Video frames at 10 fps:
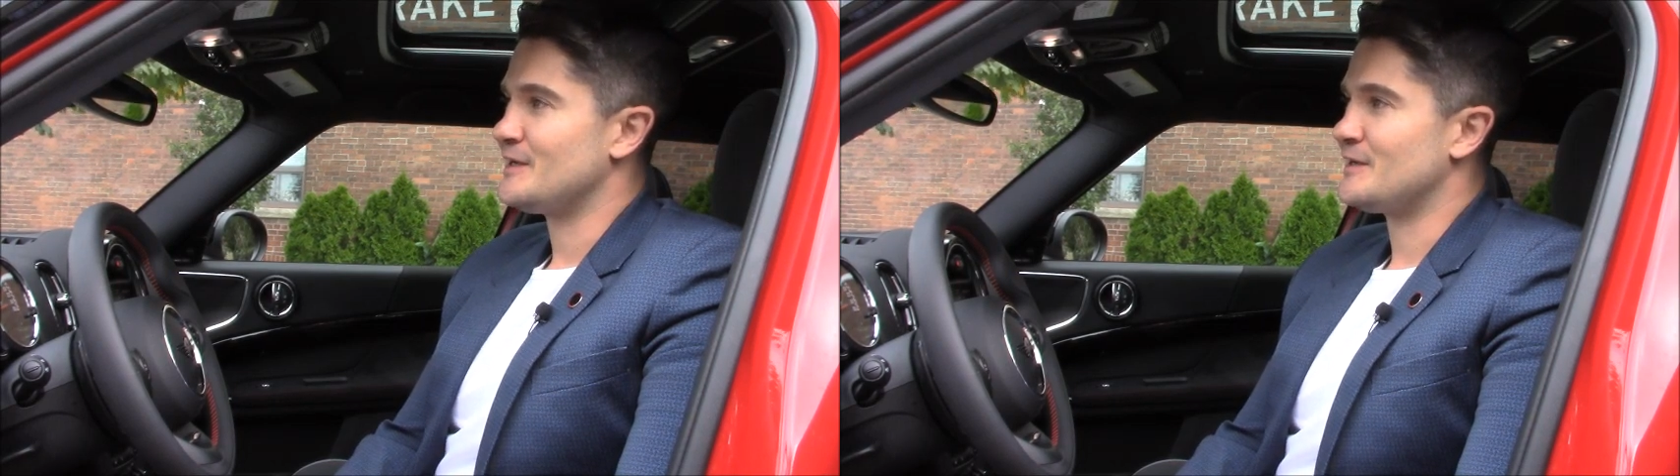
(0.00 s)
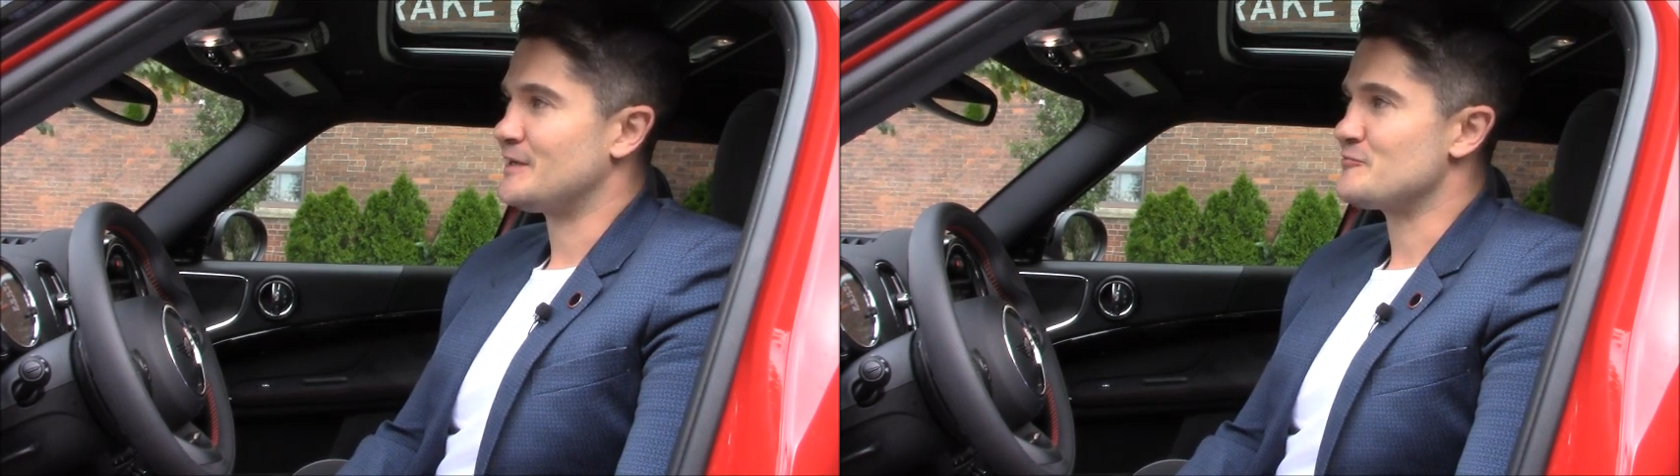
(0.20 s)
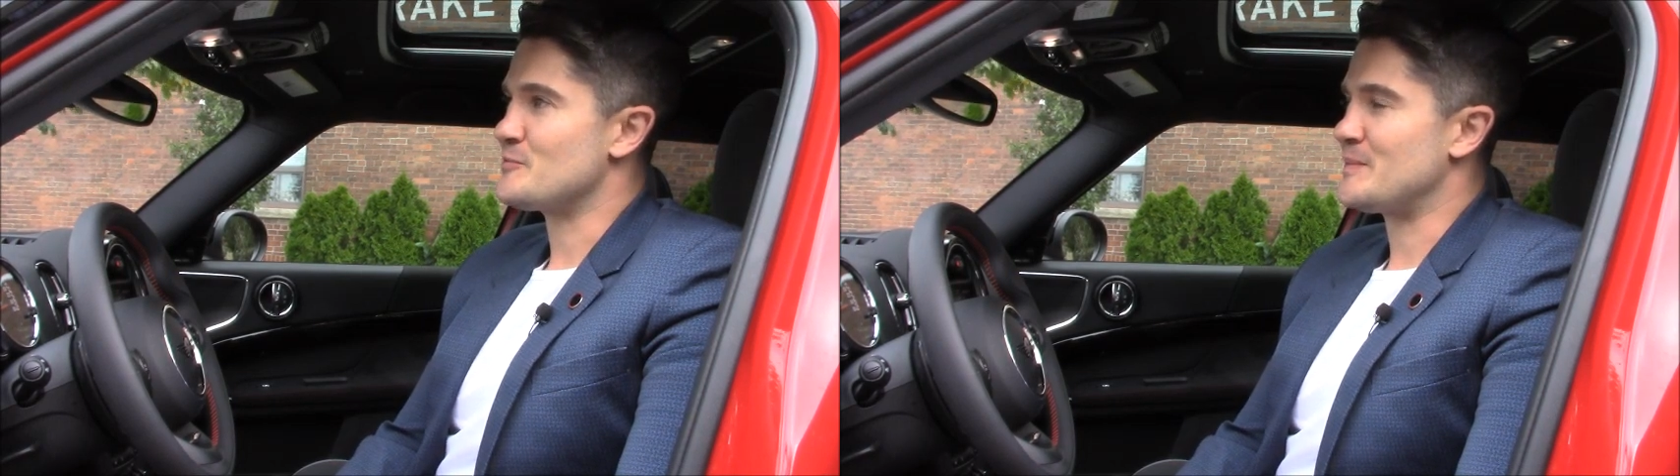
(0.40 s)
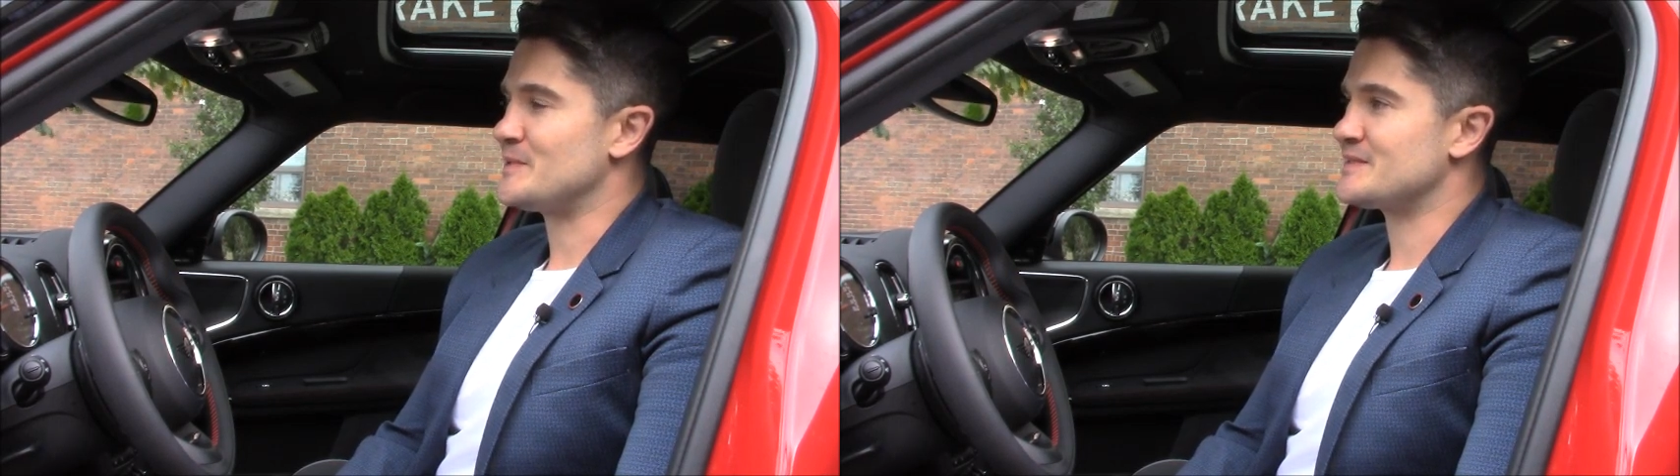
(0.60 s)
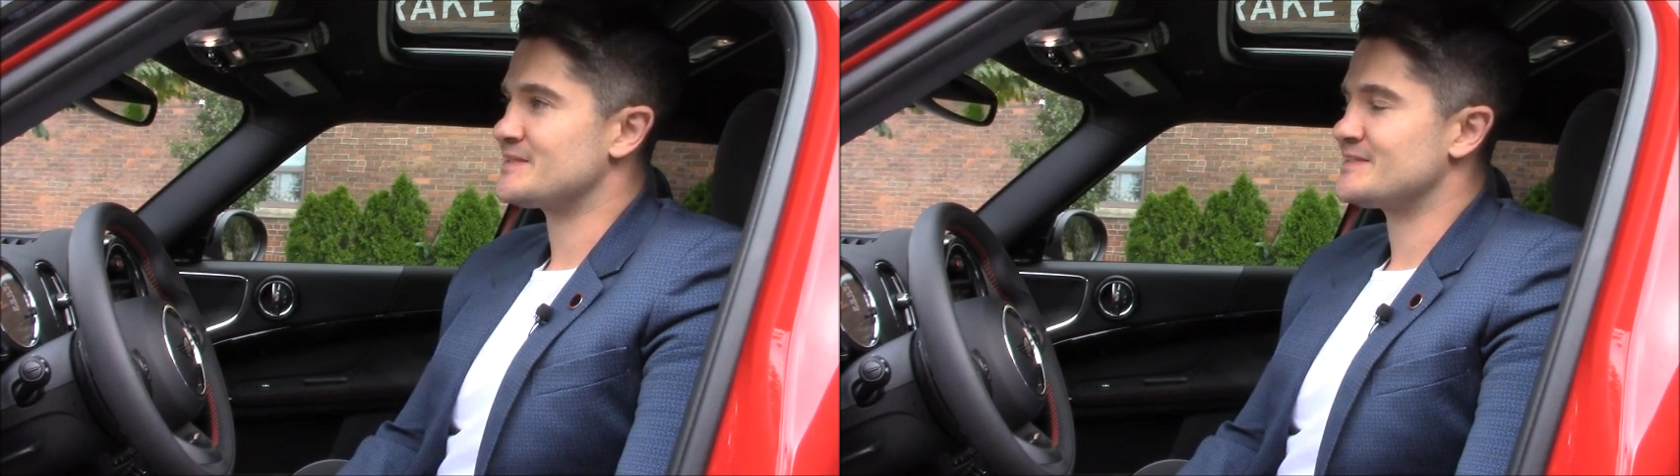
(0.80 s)
I
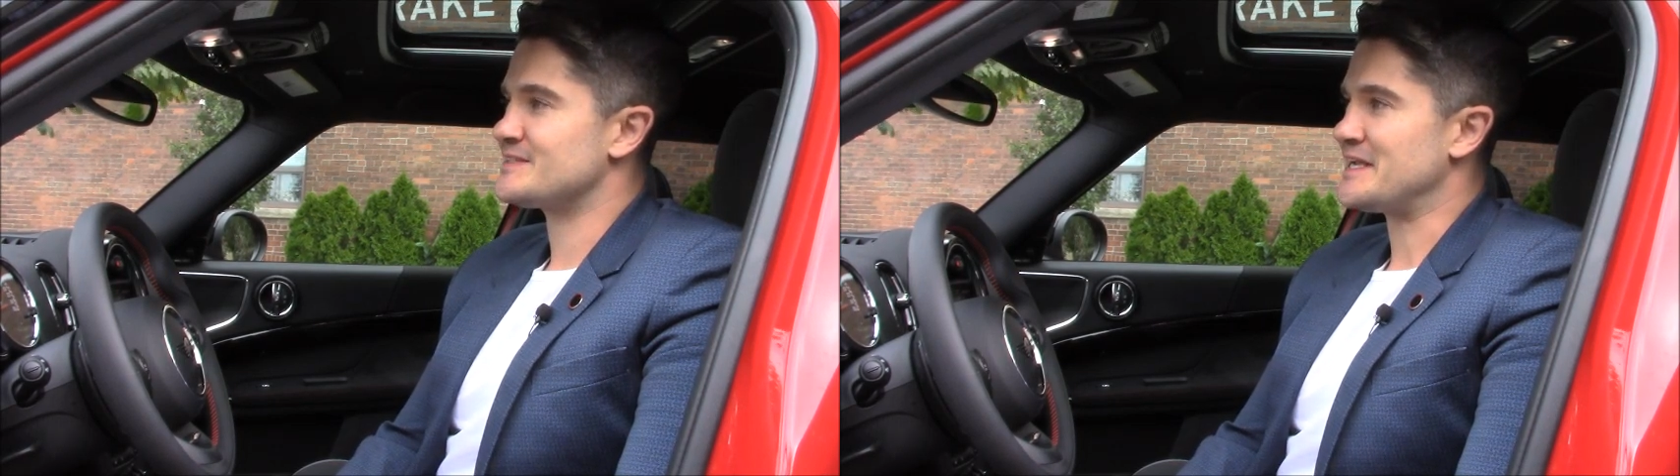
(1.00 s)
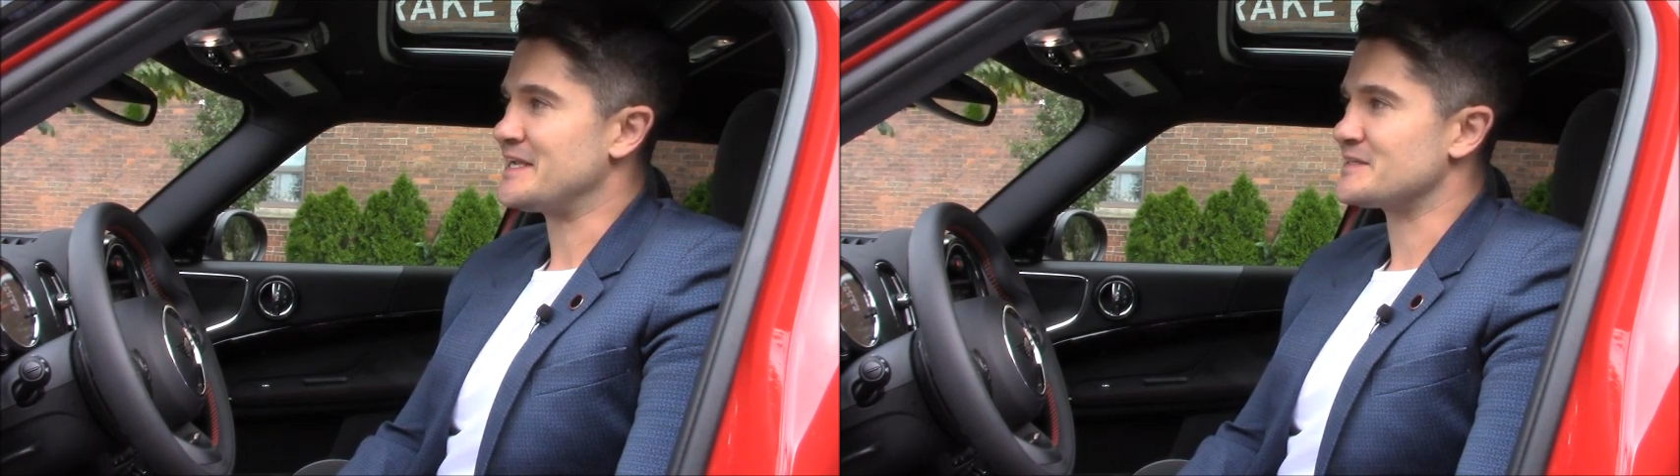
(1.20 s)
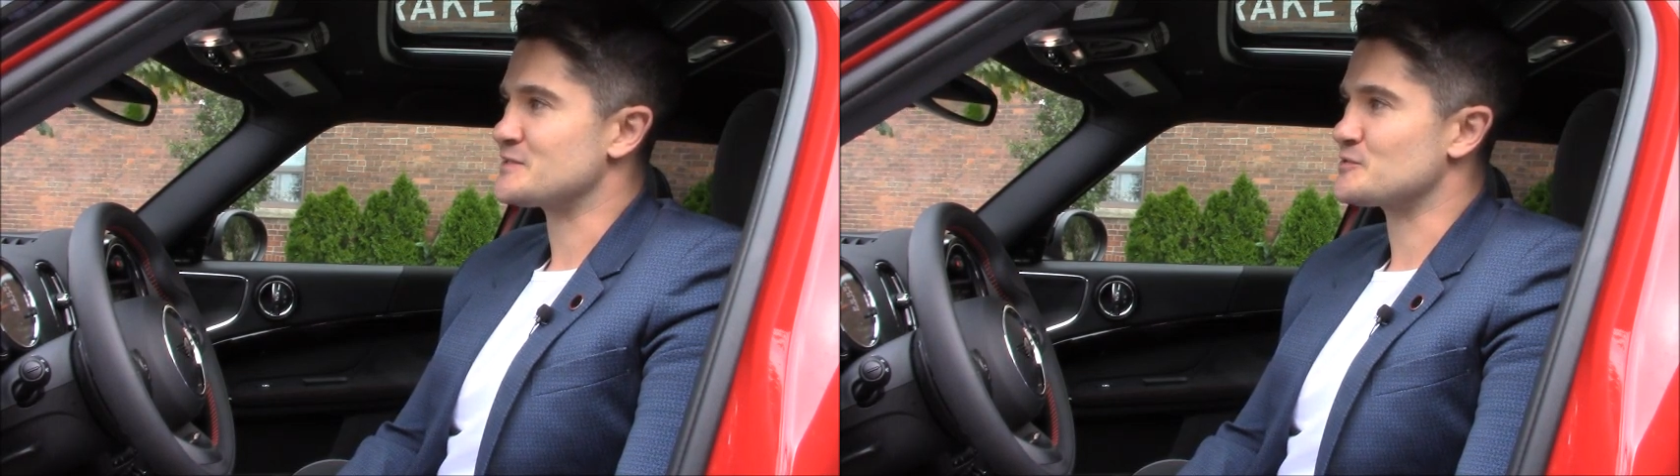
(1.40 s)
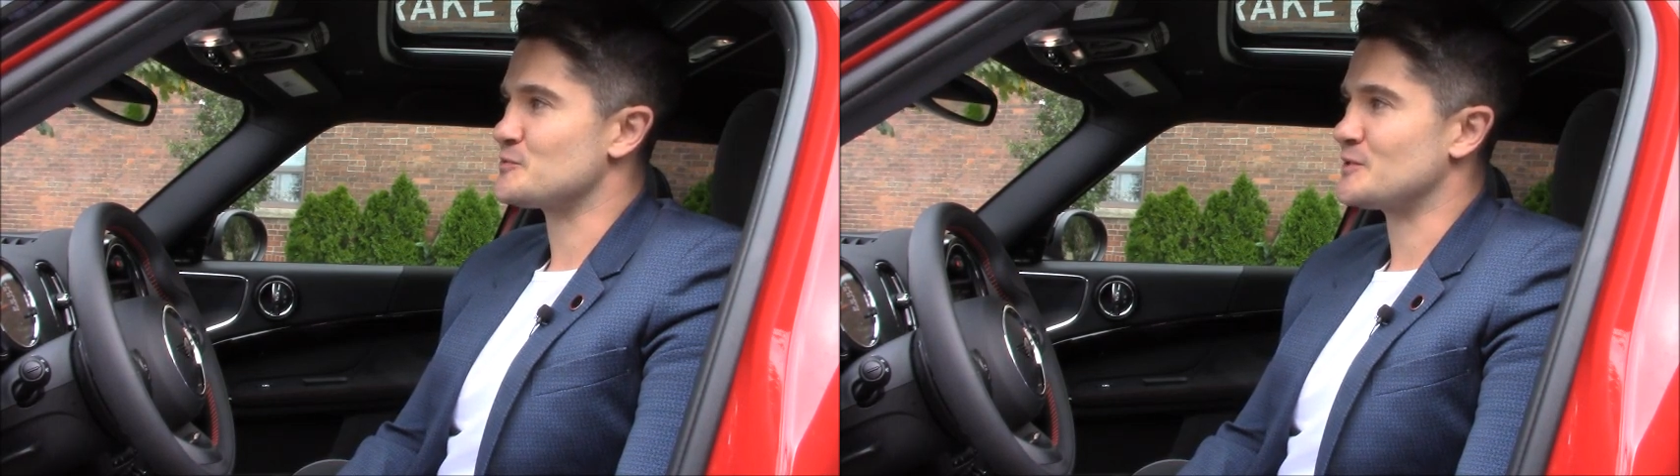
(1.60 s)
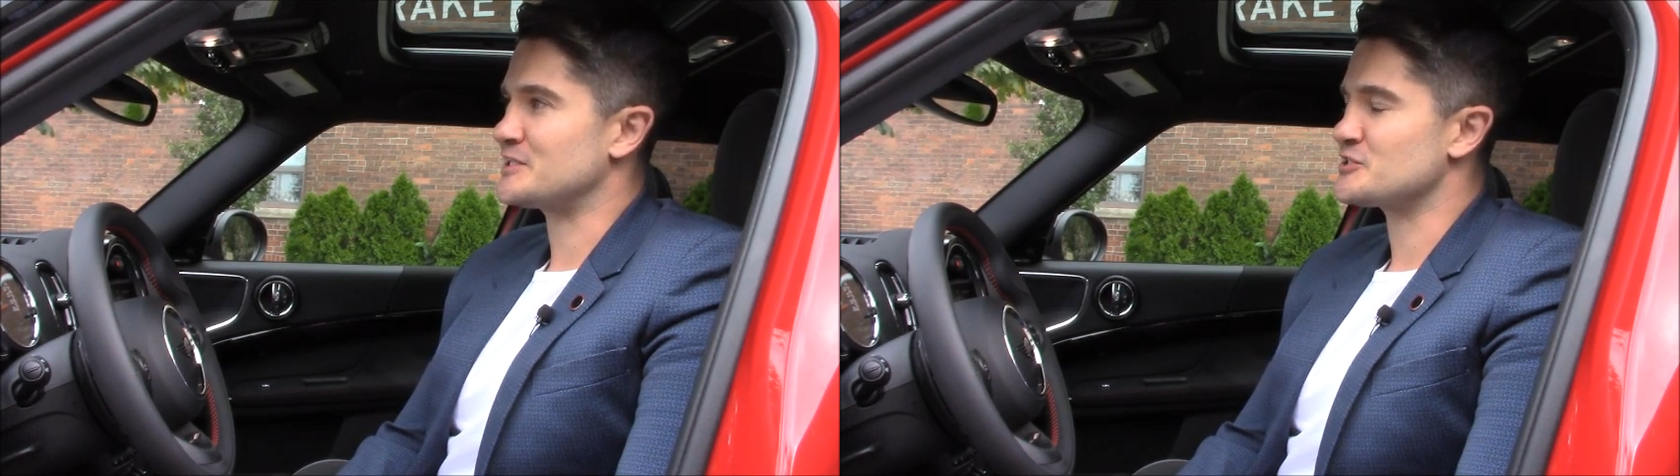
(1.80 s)
remember taking it to
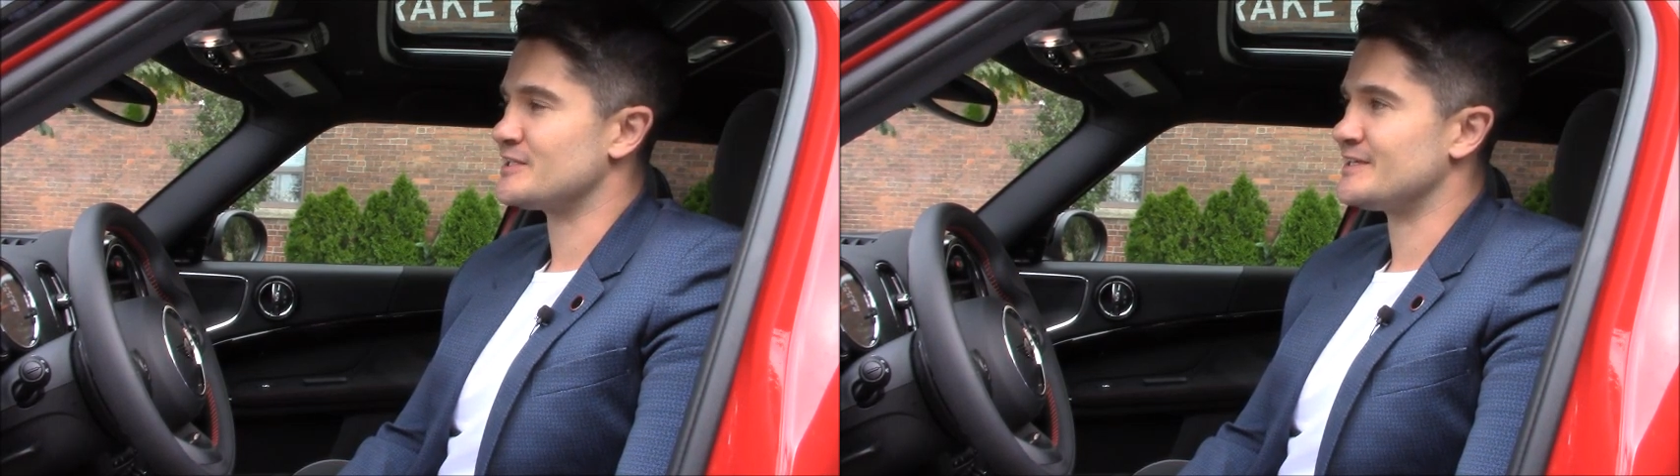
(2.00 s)
school actually